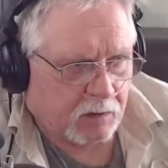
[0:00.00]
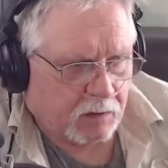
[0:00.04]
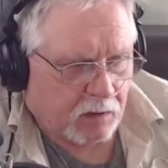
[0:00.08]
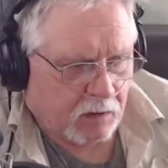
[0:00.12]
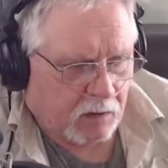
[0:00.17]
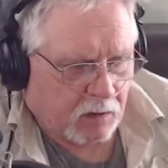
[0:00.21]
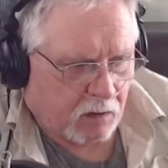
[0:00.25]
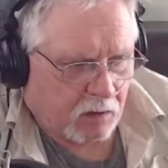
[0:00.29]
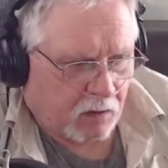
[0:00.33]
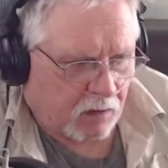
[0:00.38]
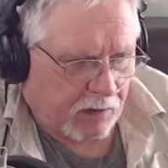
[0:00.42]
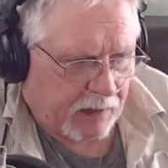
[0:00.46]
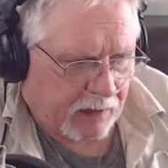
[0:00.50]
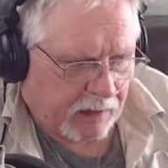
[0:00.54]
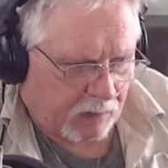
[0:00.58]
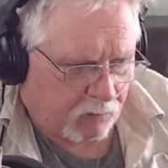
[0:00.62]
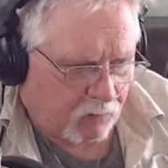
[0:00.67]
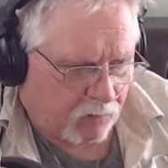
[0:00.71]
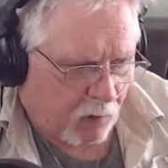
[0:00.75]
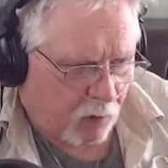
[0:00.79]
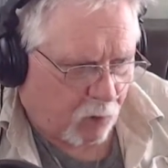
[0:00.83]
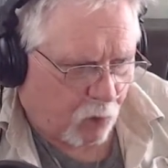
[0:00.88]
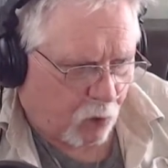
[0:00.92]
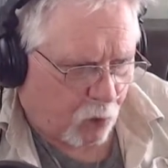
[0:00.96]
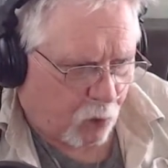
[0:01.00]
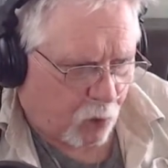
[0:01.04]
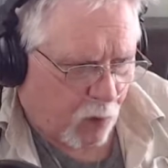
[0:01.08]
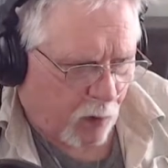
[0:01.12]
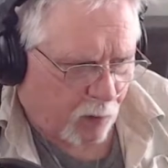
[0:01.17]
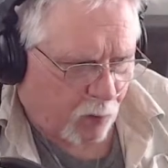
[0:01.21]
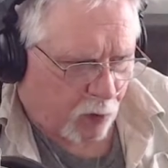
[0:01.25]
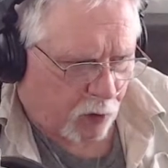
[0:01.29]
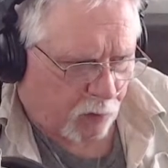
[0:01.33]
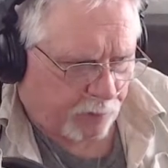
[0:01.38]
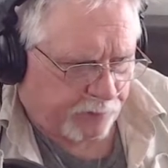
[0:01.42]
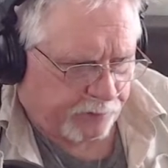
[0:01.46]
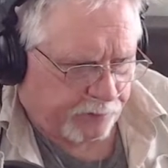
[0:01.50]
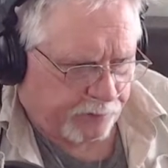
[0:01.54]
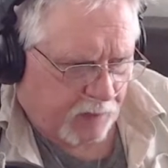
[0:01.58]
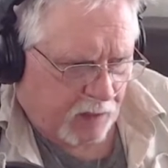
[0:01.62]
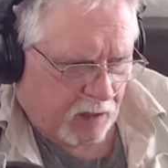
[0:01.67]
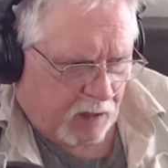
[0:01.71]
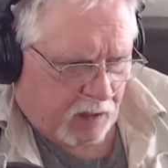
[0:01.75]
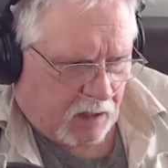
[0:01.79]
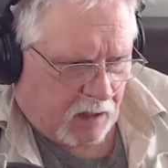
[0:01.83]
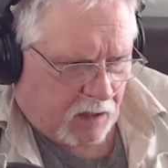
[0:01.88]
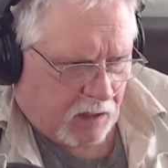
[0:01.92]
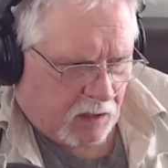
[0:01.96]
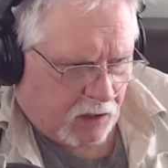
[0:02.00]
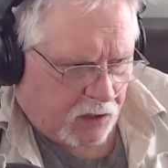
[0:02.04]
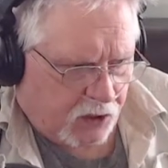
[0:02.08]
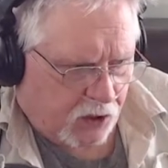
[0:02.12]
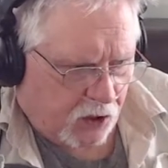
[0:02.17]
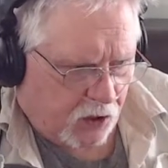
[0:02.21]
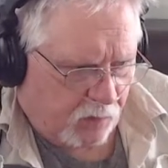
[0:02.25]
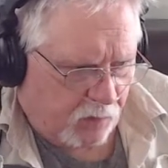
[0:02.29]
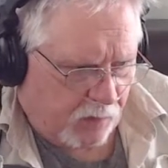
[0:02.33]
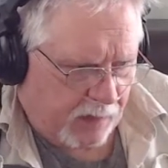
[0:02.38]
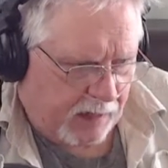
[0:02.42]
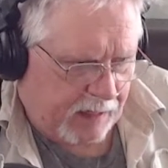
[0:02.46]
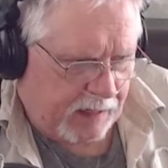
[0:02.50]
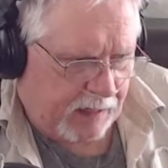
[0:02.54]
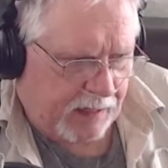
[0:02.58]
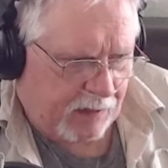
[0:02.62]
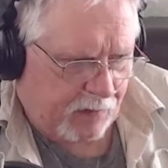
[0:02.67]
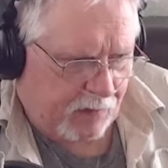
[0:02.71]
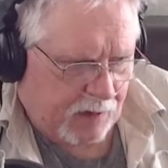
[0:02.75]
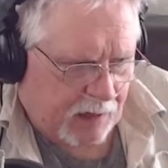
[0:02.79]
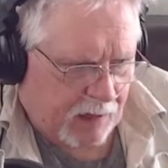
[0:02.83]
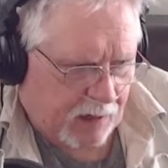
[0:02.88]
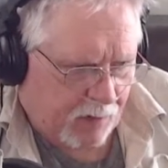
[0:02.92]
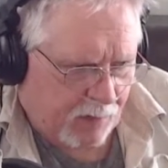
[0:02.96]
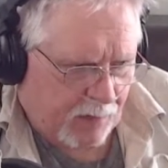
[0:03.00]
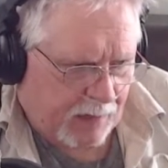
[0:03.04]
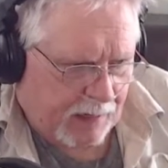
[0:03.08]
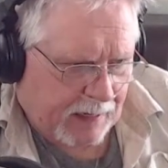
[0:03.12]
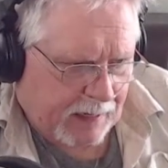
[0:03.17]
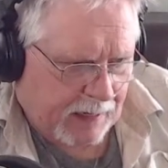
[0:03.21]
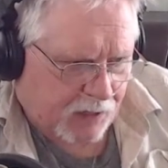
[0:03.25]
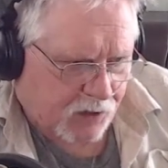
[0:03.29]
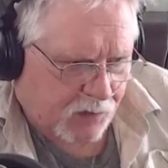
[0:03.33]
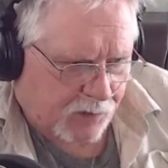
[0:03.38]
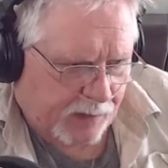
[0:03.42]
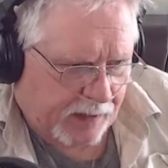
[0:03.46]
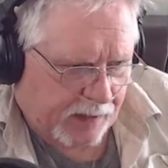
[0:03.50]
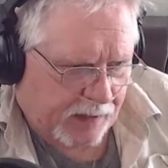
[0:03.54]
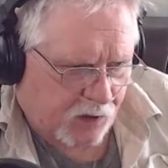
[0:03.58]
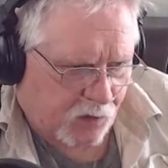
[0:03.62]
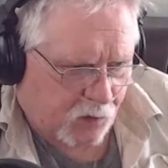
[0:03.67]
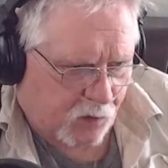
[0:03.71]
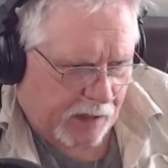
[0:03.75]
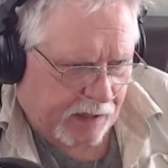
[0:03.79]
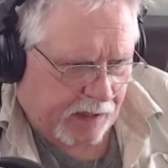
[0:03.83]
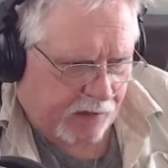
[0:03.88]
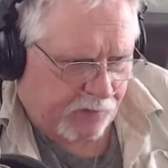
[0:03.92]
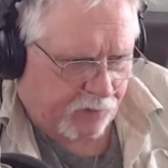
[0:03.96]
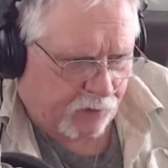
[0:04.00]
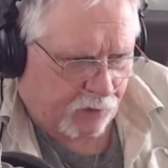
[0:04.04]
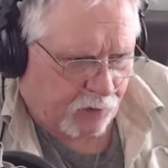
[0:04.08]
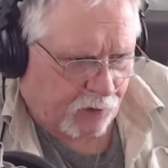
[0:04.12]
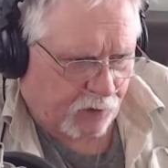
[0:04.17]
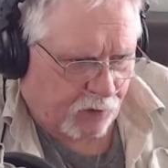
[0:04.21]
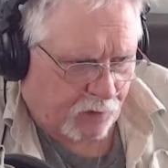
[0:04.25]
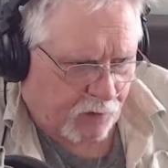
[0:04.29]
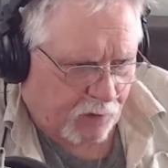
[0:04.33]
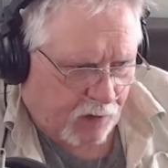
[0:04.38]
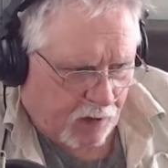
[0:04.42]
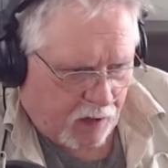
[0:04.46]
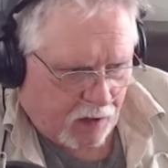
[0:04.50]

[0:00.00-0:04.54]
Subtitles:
all right, one more. So meanwhile, my housemate is waiting for